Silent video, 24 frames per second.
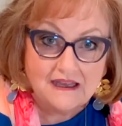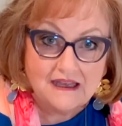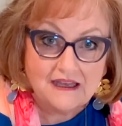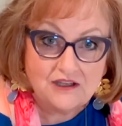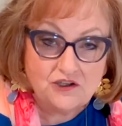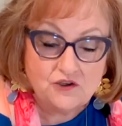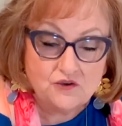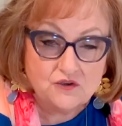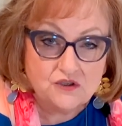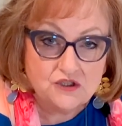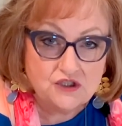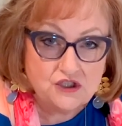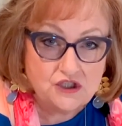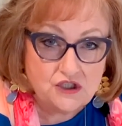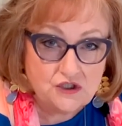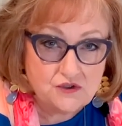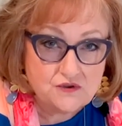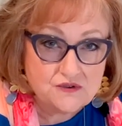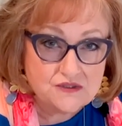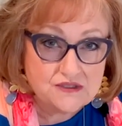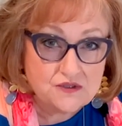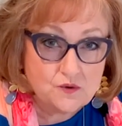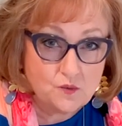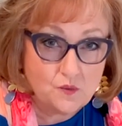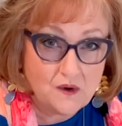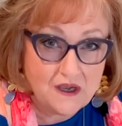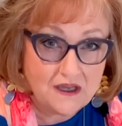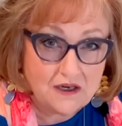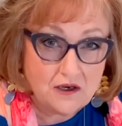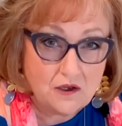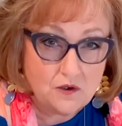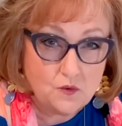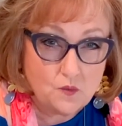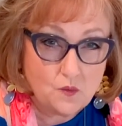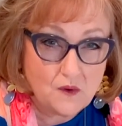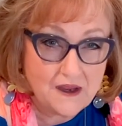You could use the wet
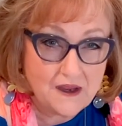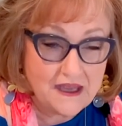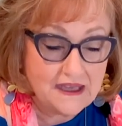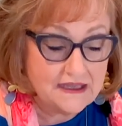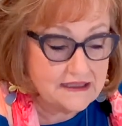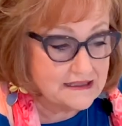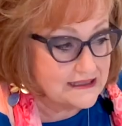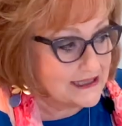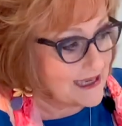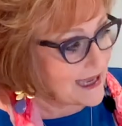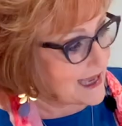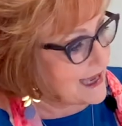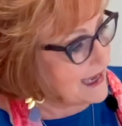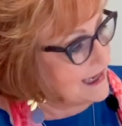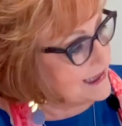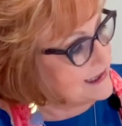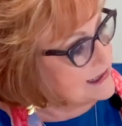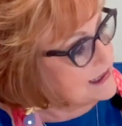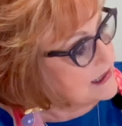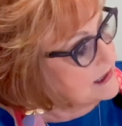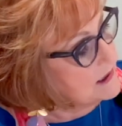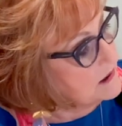on wet to add